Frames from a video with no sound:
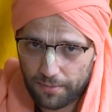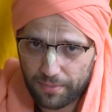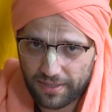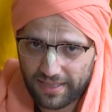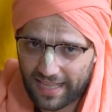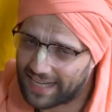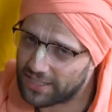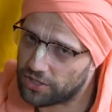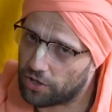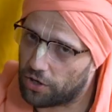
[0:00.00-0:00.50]

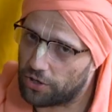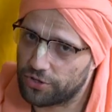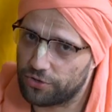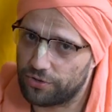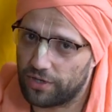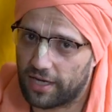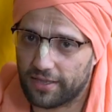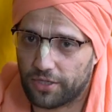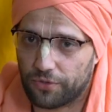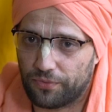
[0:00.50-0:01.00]
But that's also
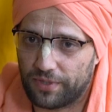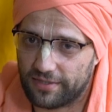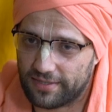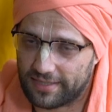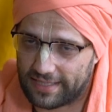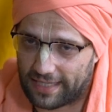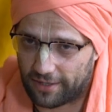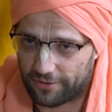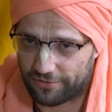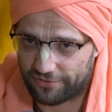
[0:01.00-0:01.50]
not the real
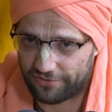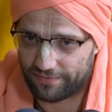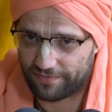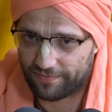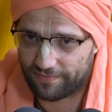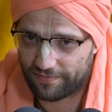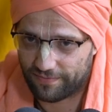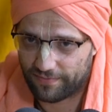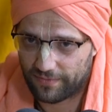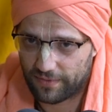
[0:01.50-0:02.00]
self.
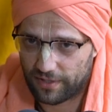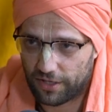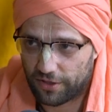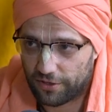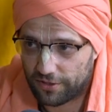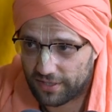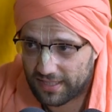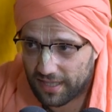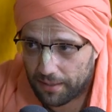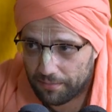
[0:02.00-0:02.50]

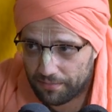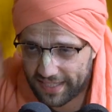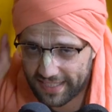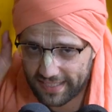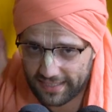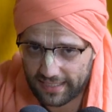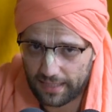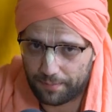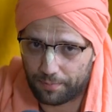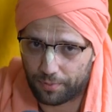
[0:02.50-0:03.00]
There's
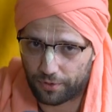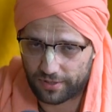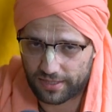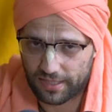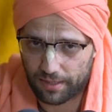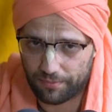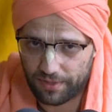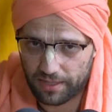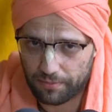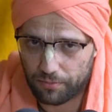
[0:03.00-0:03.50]
something deeper,
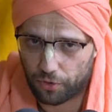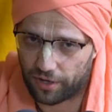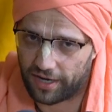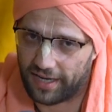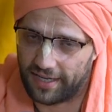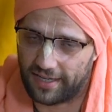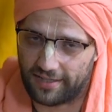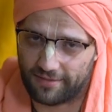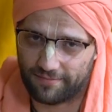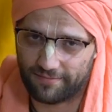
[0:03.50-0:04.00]
something more
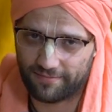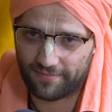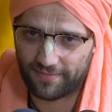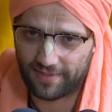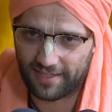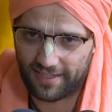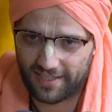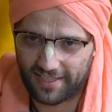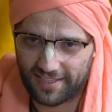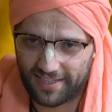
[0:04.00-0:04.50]
hidden.
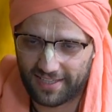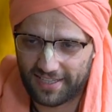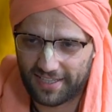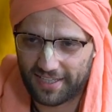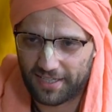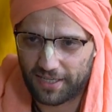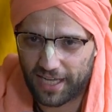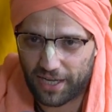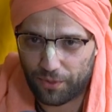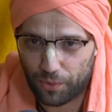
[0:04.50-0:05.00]

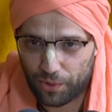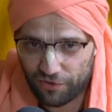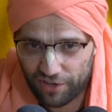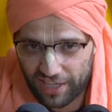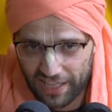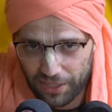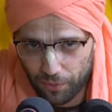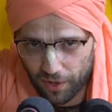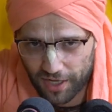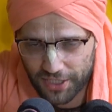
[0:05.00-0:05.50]
And we
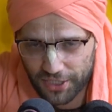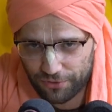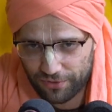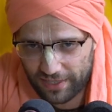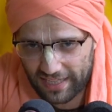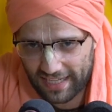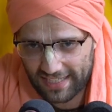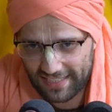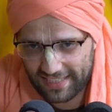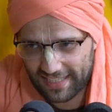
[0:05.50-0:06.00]
really want to
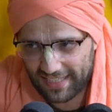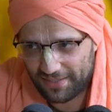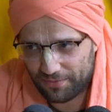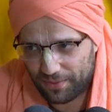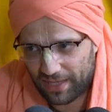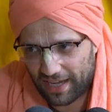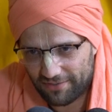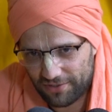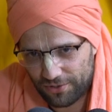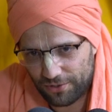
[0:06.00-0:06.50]
realize it,
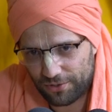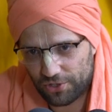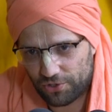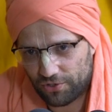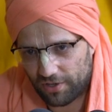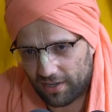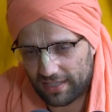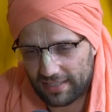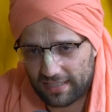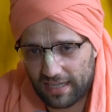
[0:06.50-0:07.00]
we have to do
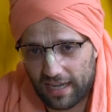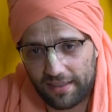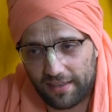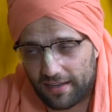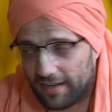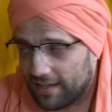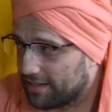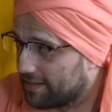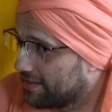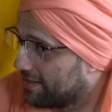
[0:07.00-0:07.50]
strong
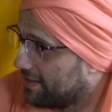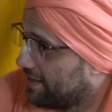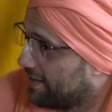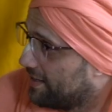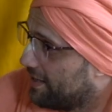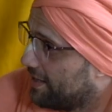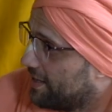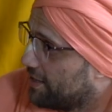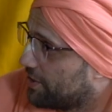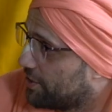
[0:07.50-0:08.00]
sadhana.
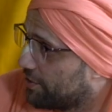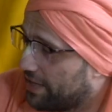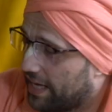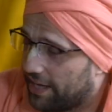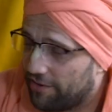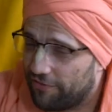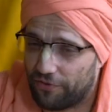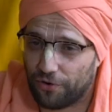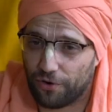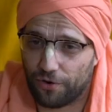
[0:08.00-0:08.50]
So
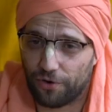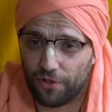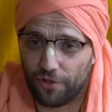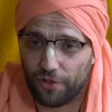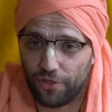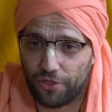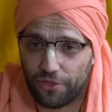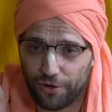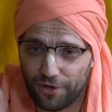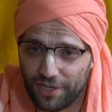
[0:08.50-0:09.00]
then for
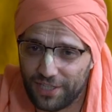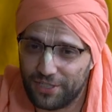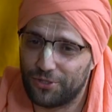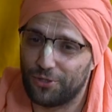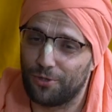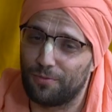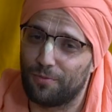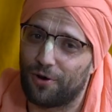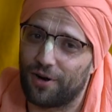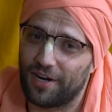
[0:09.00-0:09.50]

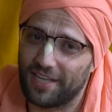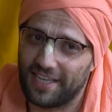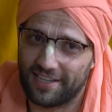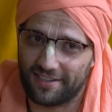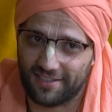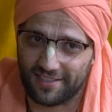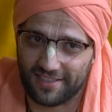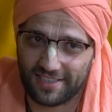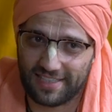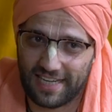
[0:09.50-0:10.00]
32 more
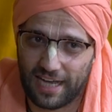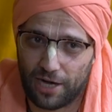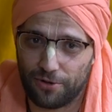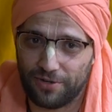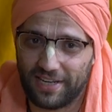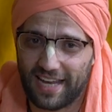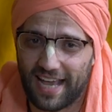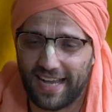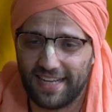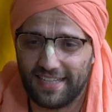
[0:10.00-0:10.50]
years, now
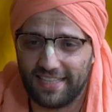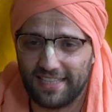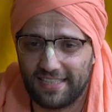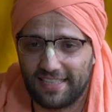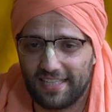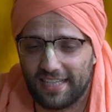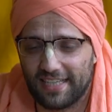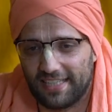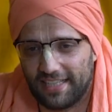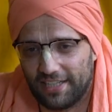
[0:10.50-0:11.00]

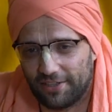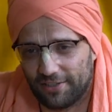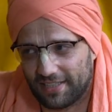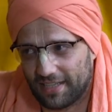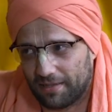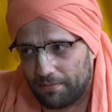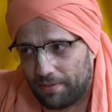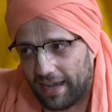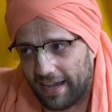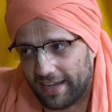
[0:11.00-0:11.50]
96 years
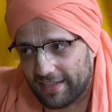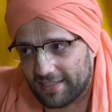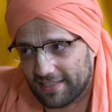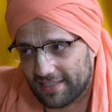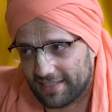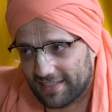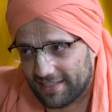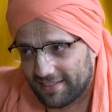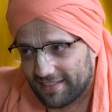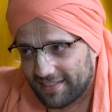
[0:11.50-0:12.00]
had
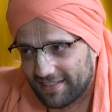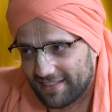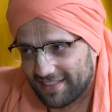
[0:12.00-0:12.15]
passed.